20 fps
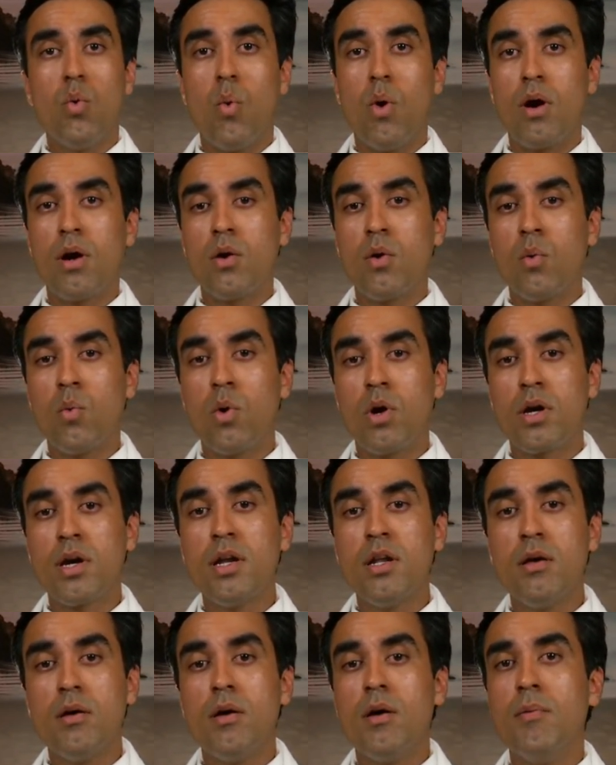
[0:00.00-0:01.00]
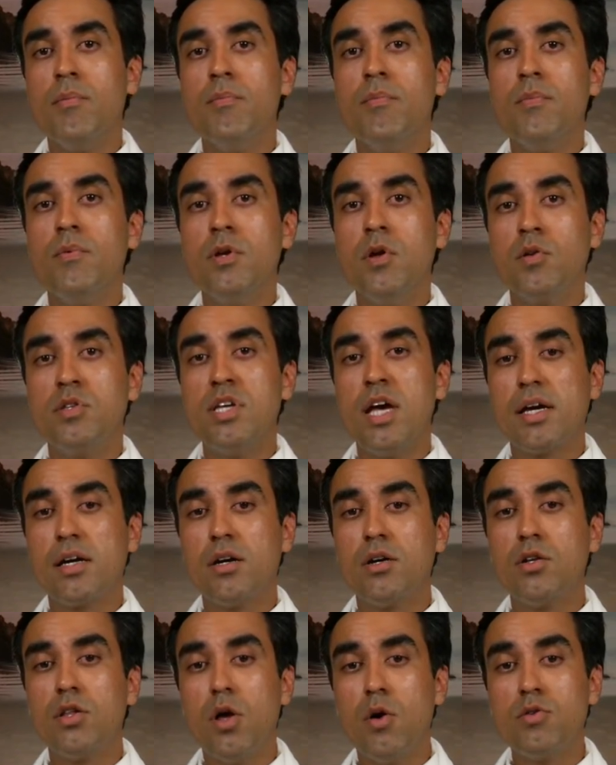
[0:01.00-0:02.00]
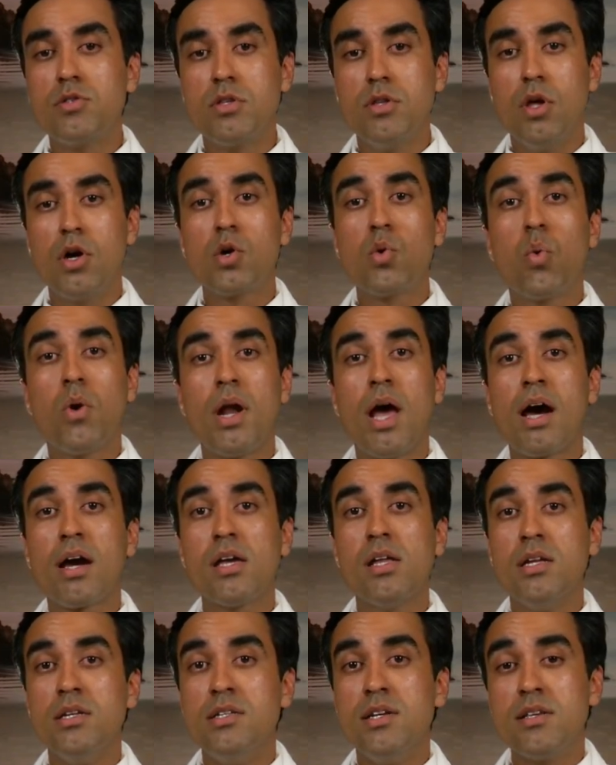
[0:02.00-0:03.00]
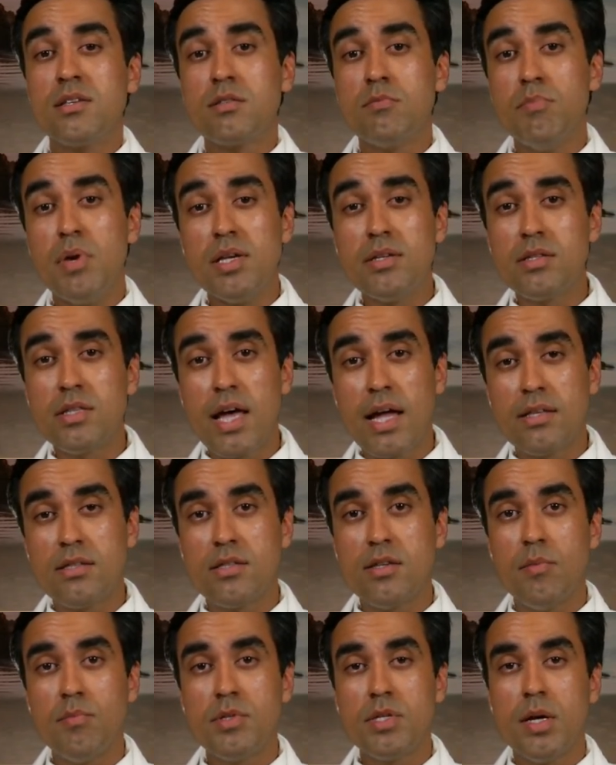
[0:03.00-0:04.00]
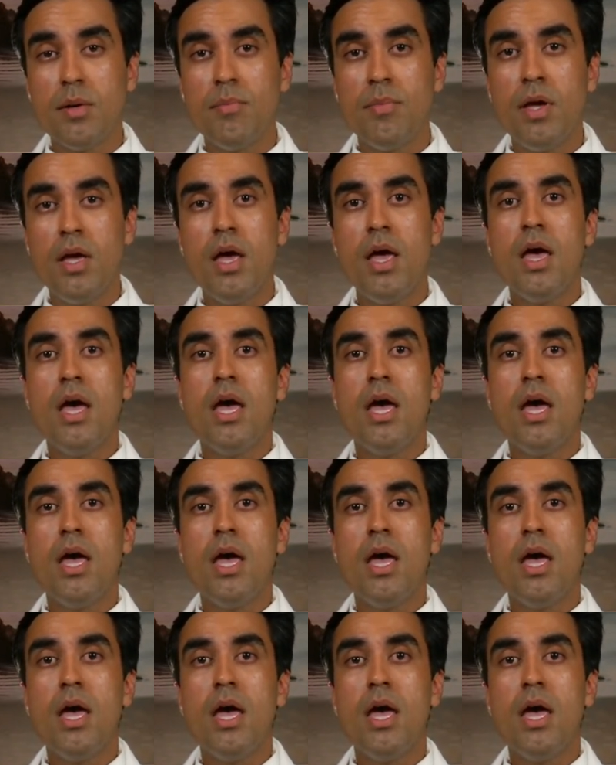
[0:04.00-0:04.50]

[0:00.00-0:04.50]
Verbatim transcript: we're, we're going to you know, take a close look, we're not going to dismiss that symptom.